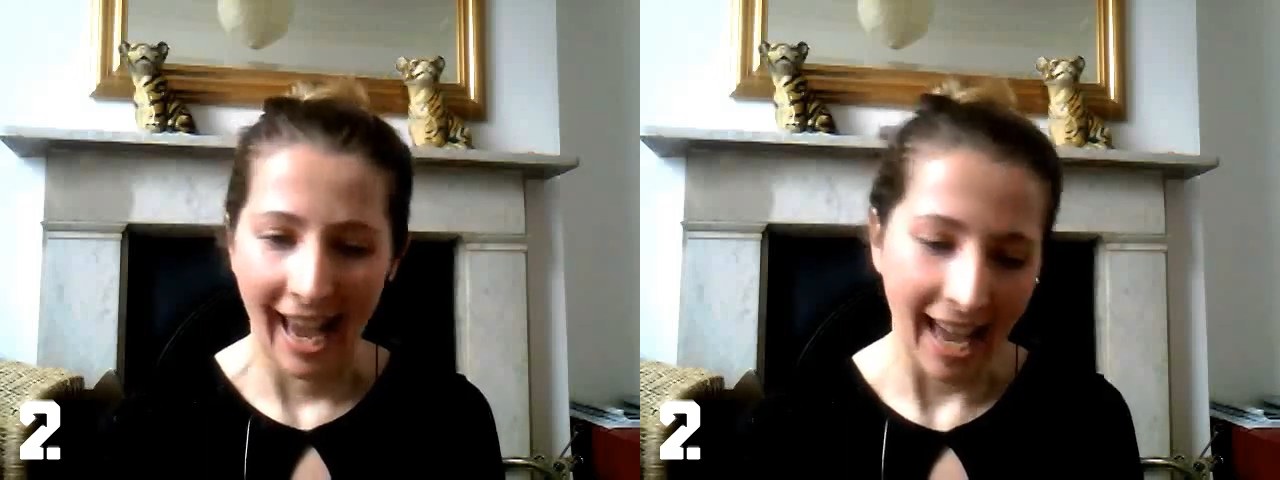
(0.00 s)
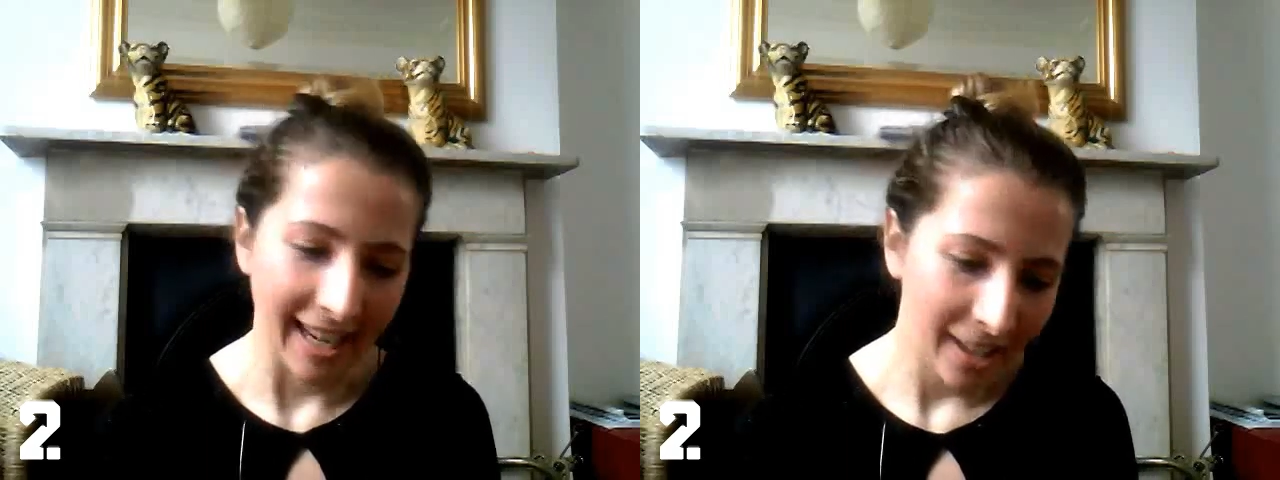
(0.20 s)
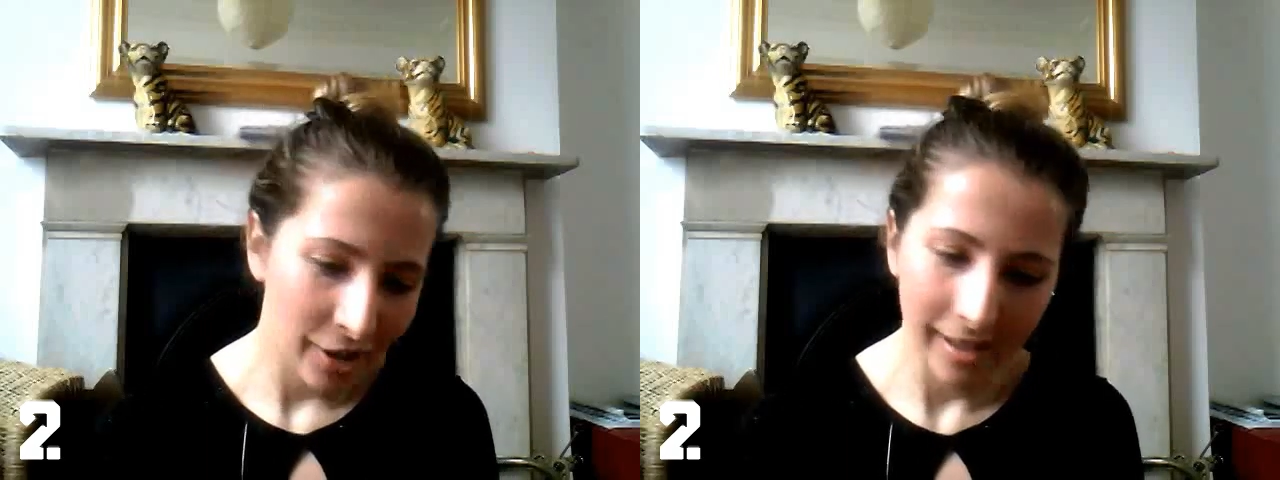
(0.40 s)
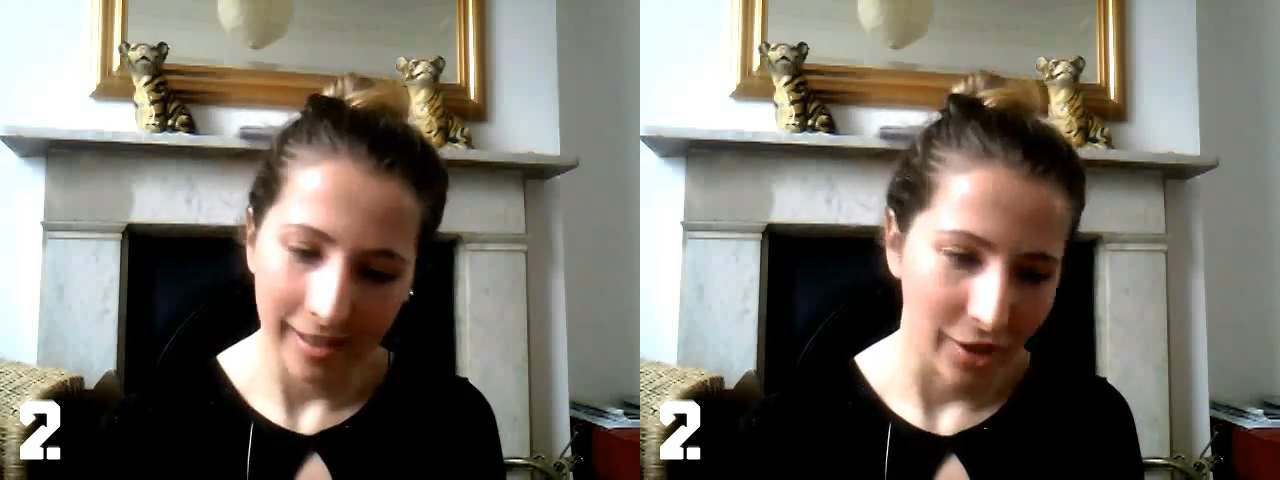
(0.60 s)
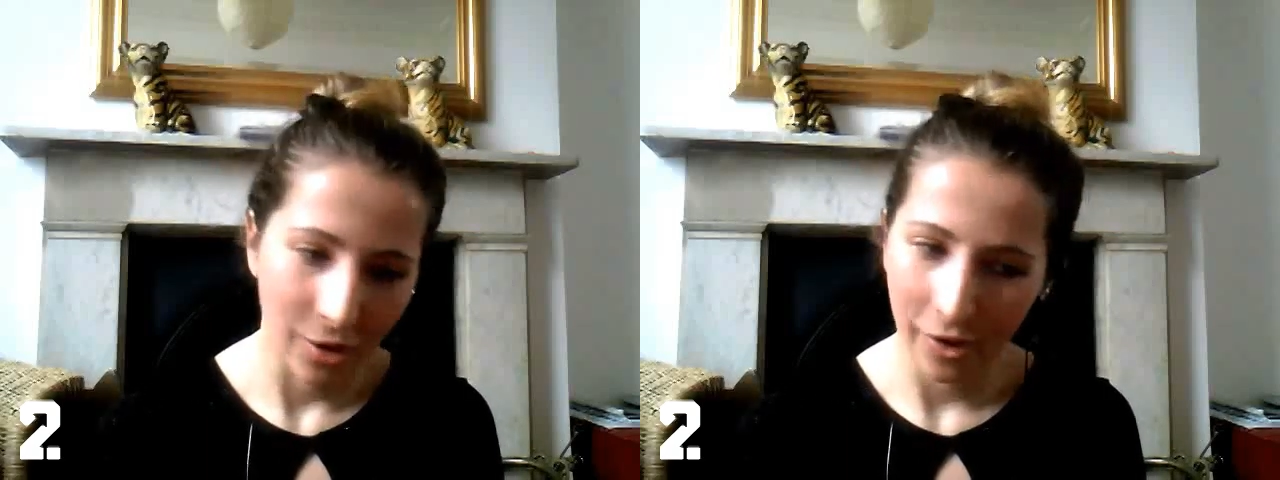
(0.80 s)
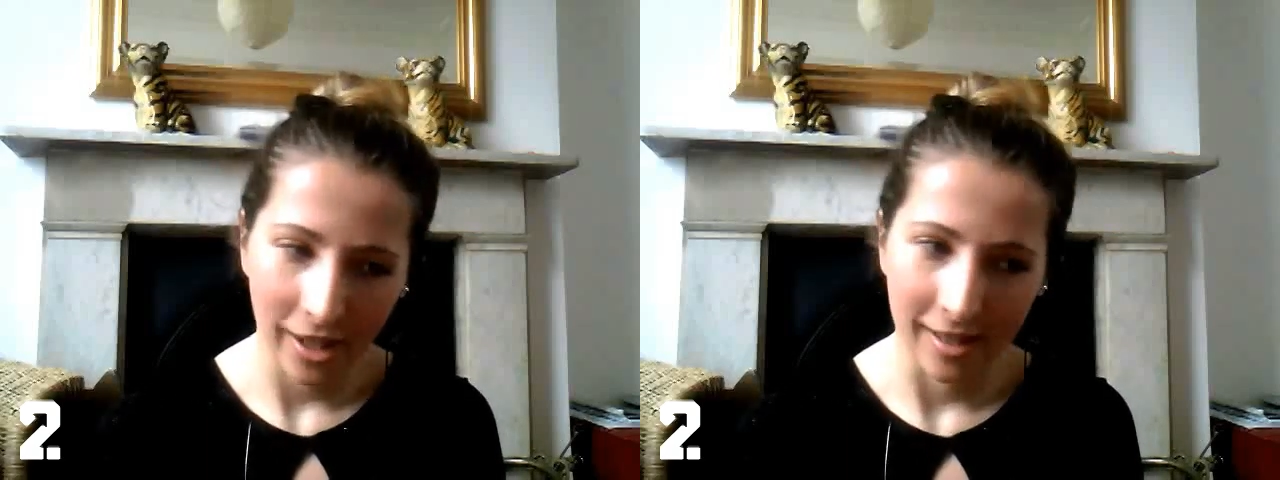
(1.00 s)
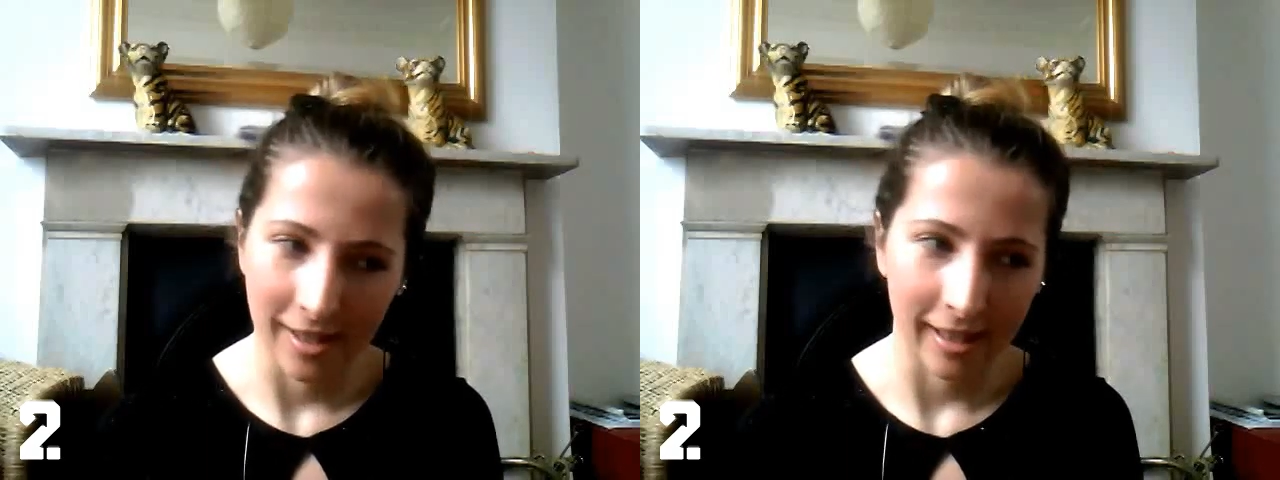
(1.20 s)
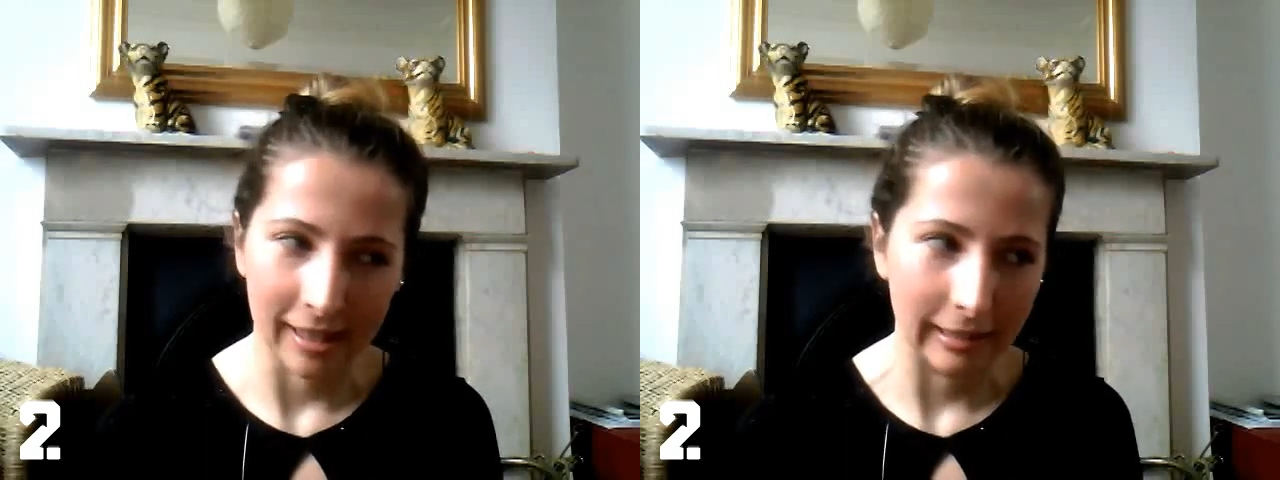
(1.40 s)
And actually, the story is
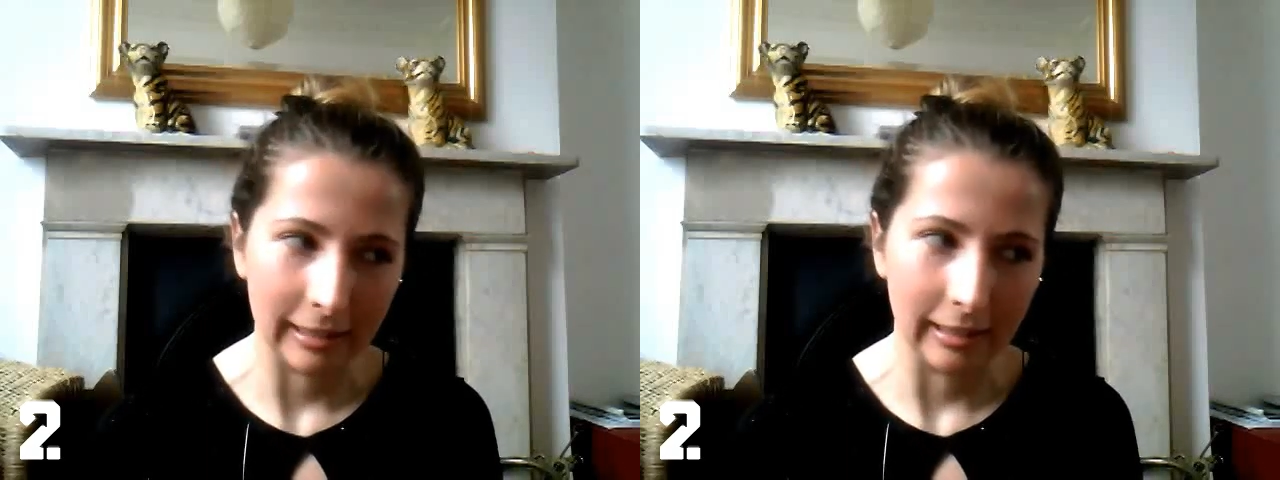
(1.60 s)
that